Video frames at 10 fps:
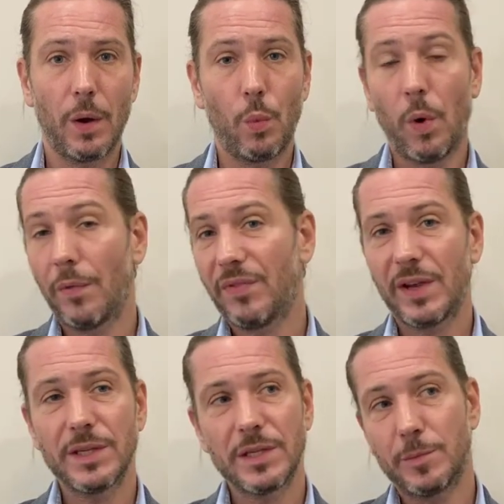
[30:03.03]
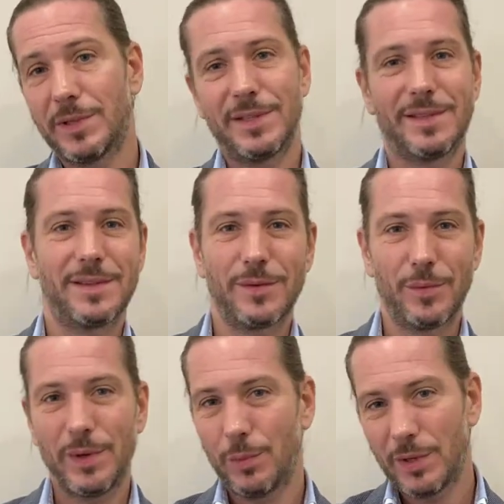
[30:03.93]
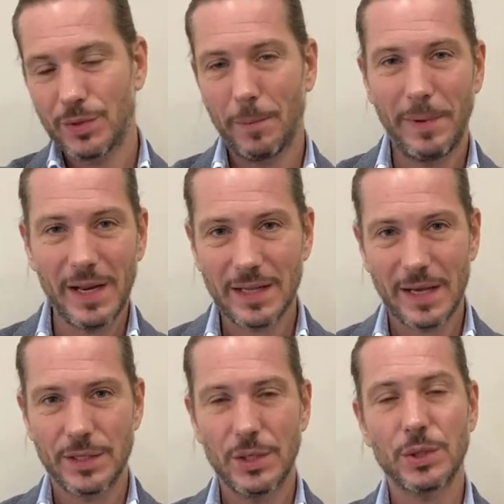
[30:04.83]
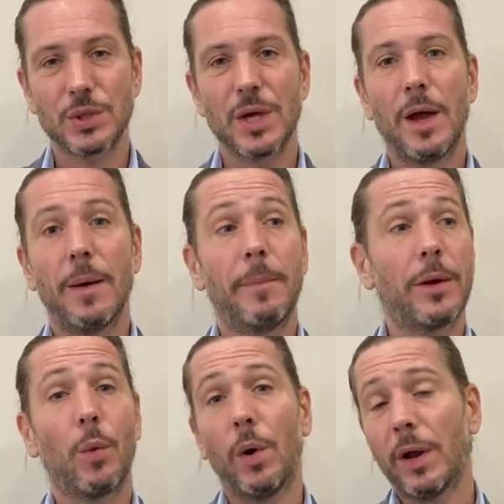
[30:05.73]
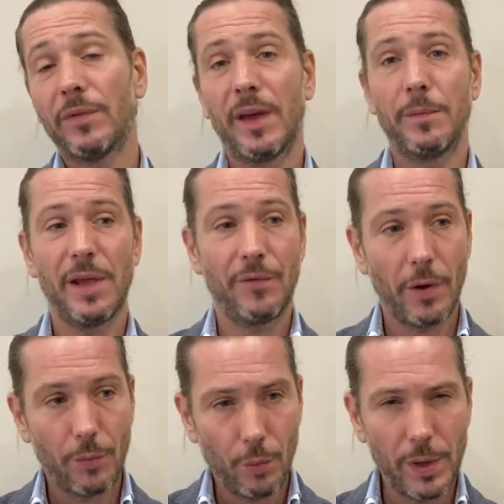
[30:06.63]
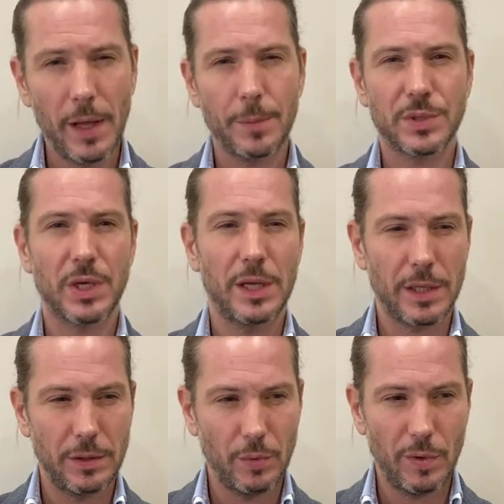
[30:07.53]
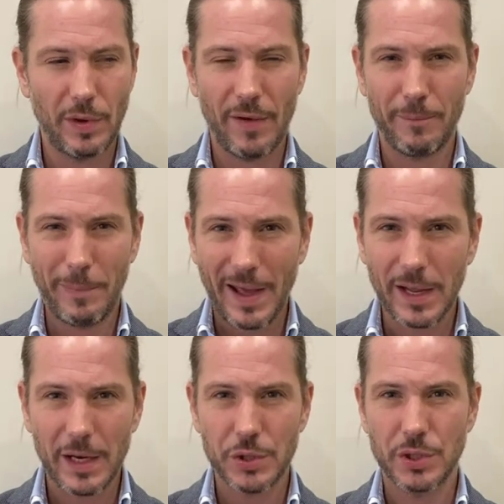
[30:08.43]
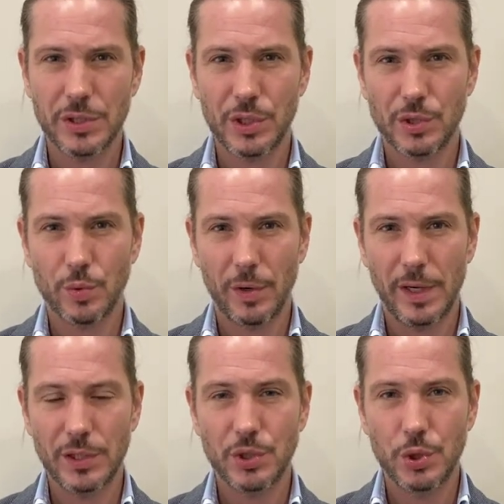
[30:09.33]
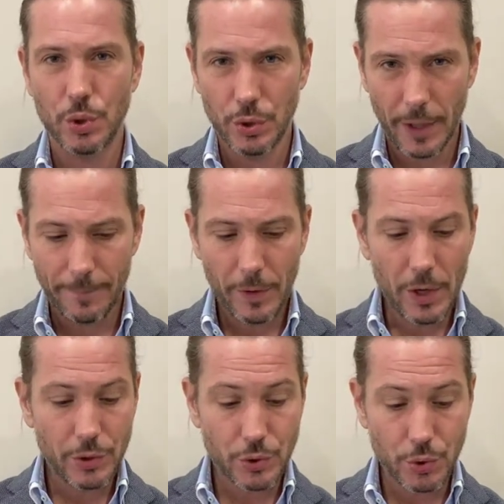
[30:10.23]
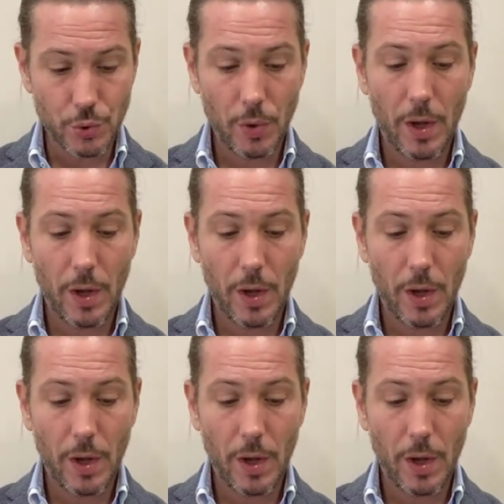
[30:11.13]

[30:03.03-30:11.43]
one technique, we saw many techniques, but one of them, if you are really upset and you have bad energies and so on, is good to